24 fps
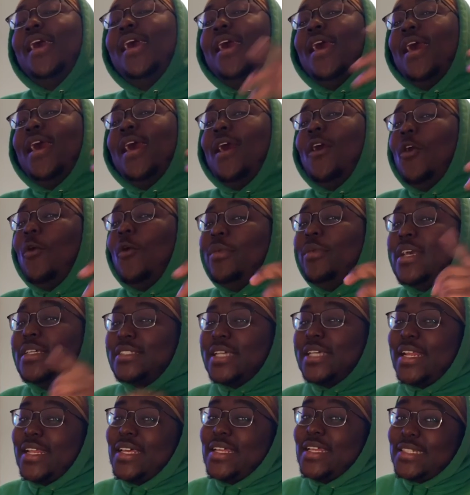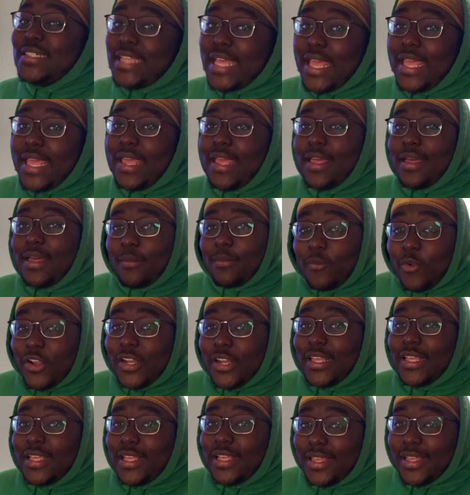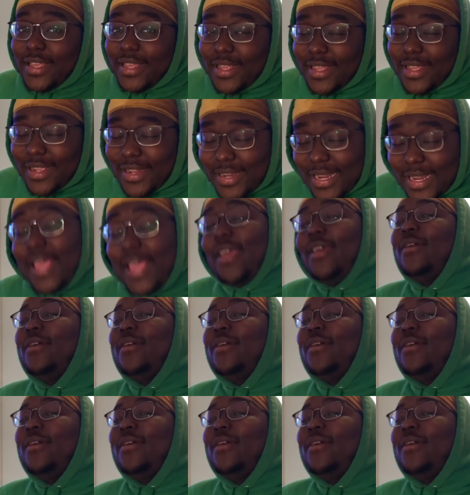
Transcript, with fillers: I hope you guys had a good day, good morning, good night.